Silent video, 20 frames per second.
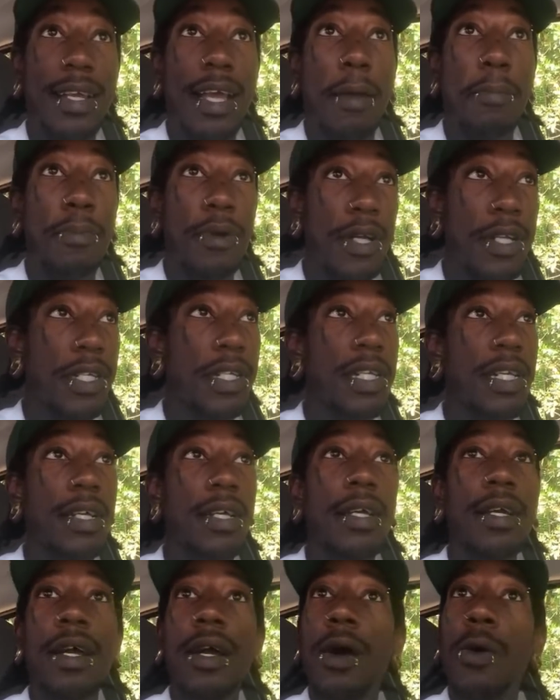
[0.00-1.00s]
and push it,
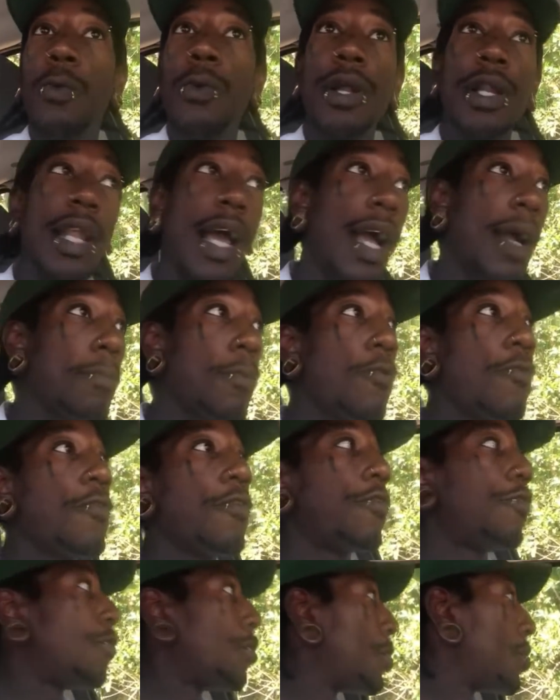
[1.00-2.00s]
we're not
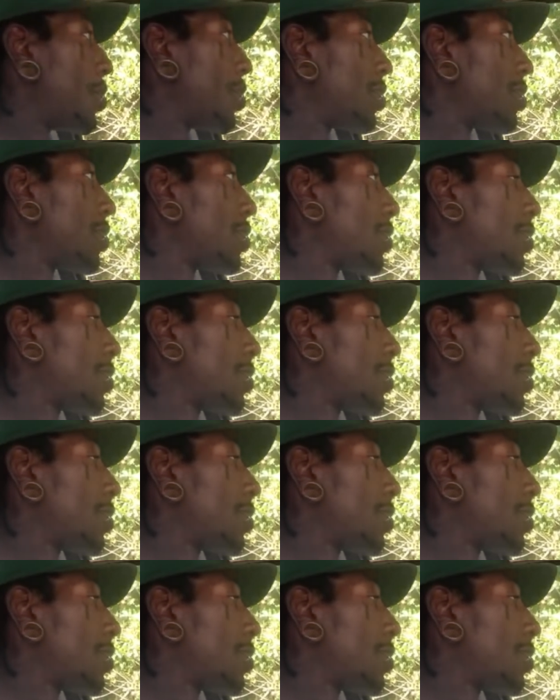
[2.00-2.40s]
moving forward.